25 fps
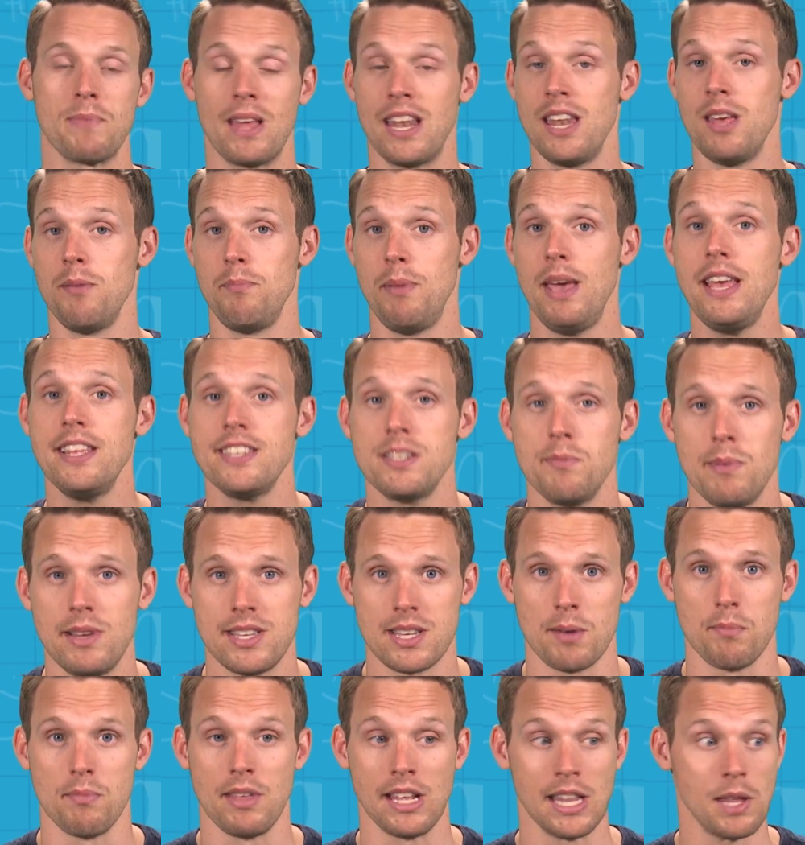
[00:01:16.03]
and it appears to be
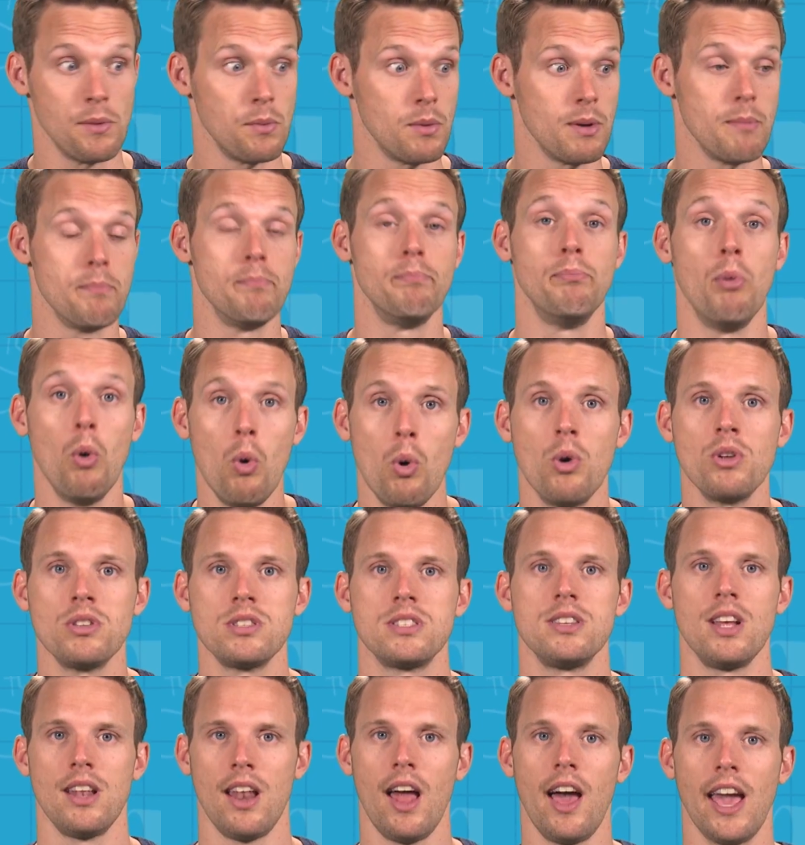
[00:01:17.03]
something that we're born
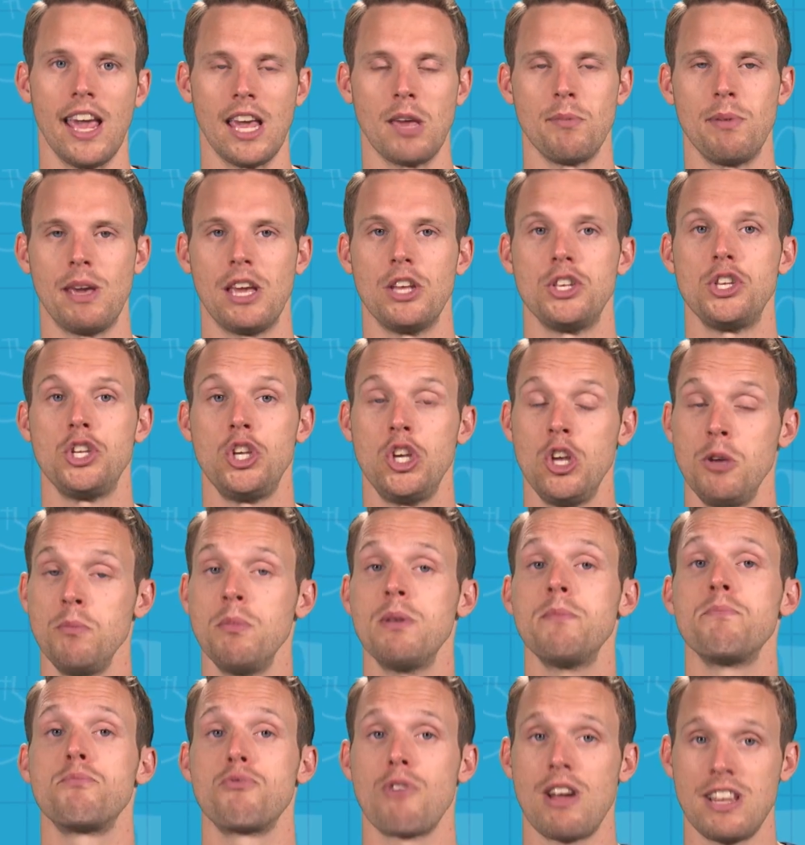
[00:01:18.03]
to like, because
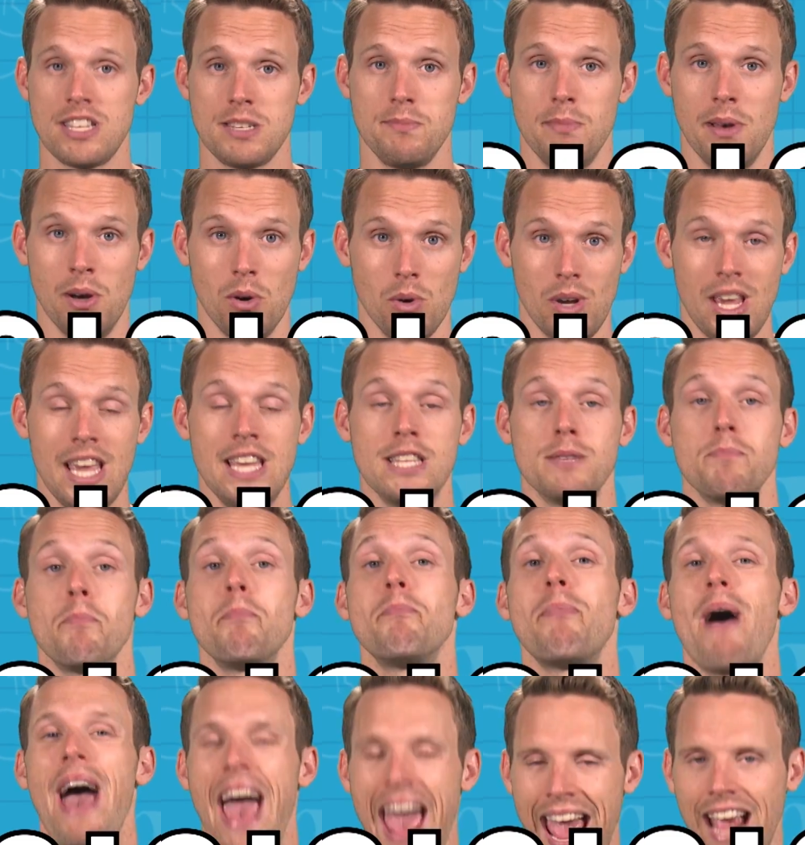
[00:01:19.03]
human breast milk is
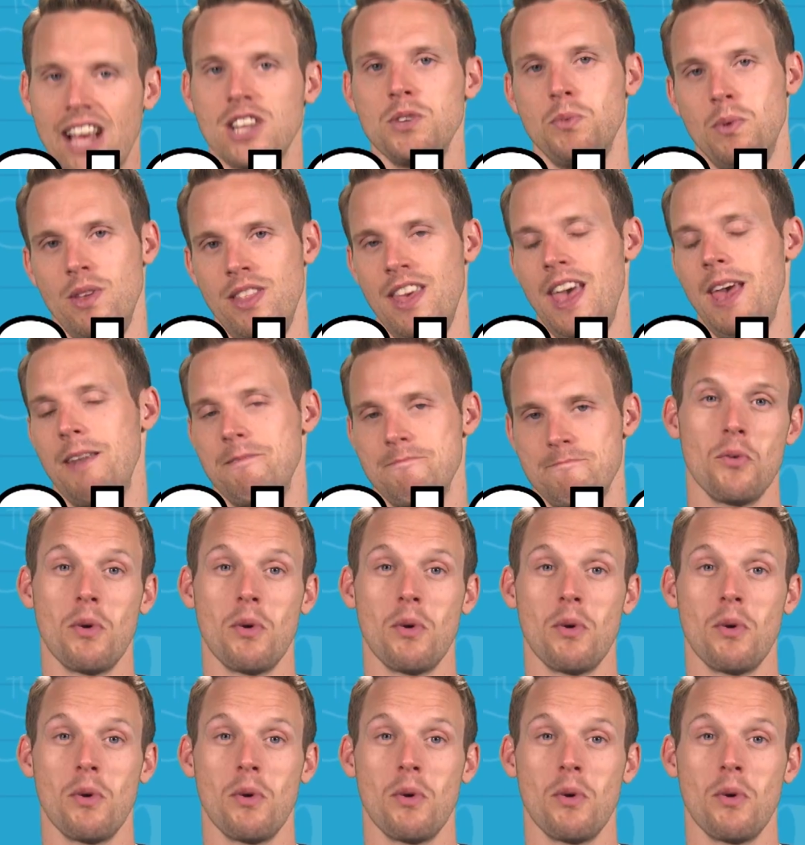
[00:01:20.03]
packed with it.